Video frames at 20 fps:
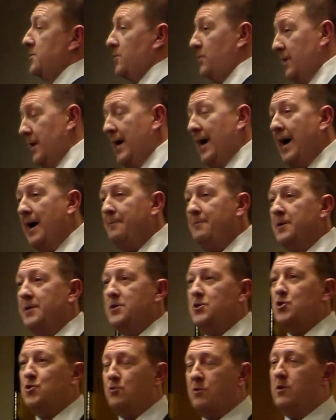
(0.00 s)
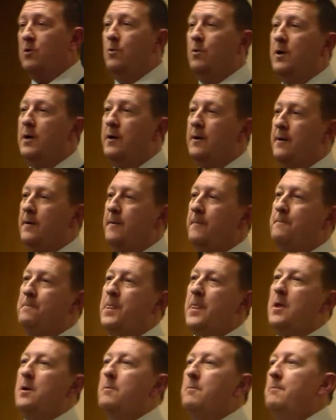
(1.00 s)
It's going to happen. It's true.
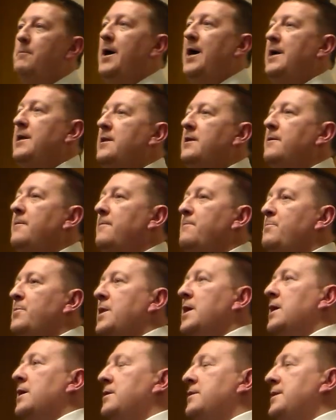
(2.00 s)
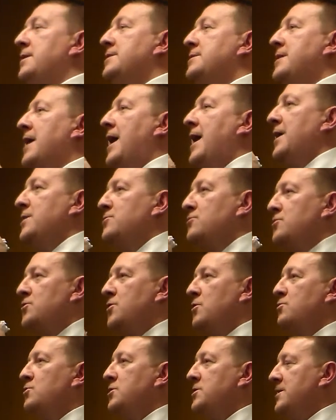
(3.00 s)
But these guys are
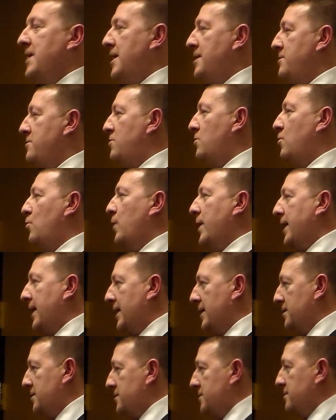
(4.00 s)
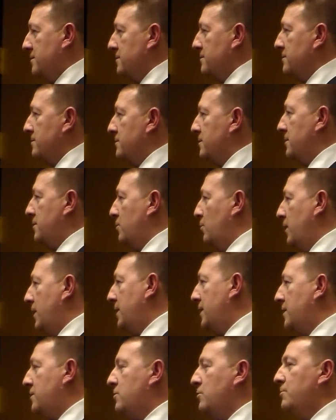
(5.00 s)
so set in their ways, the
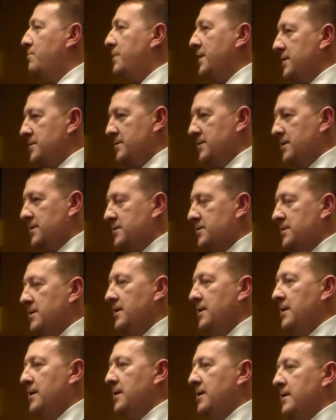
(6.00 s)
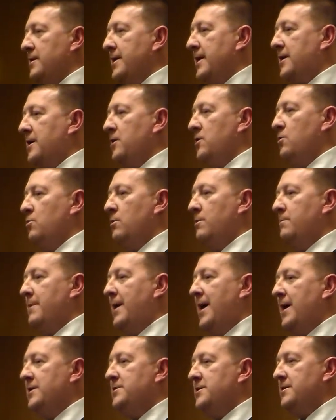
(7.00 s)
way they do business, that can you
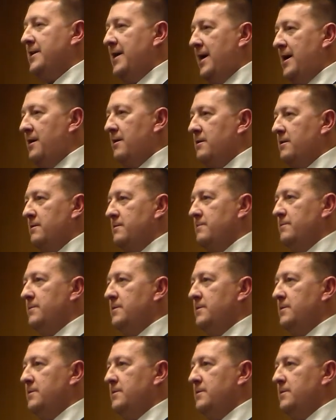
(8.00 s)
imagine now?